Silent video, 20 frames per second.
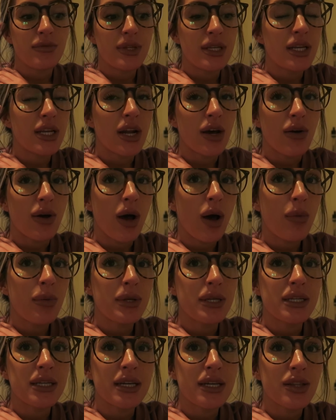you know,
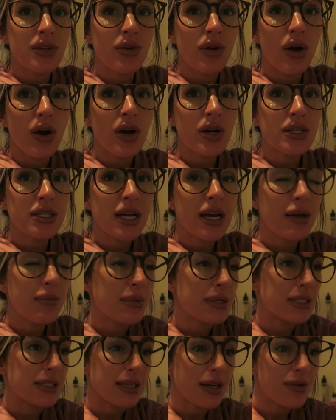helping you get through a hard time
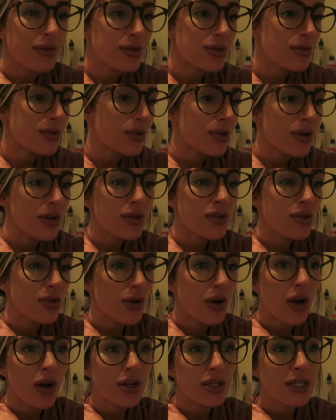because I was going
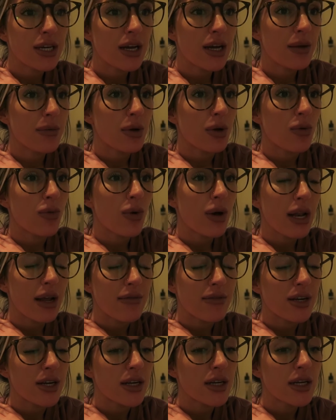through a hard time, or
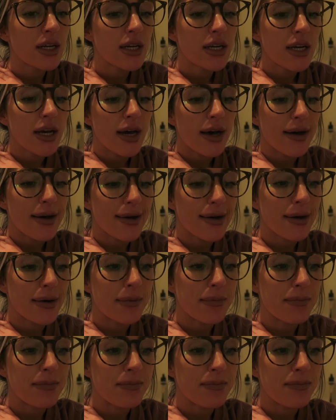whatever. I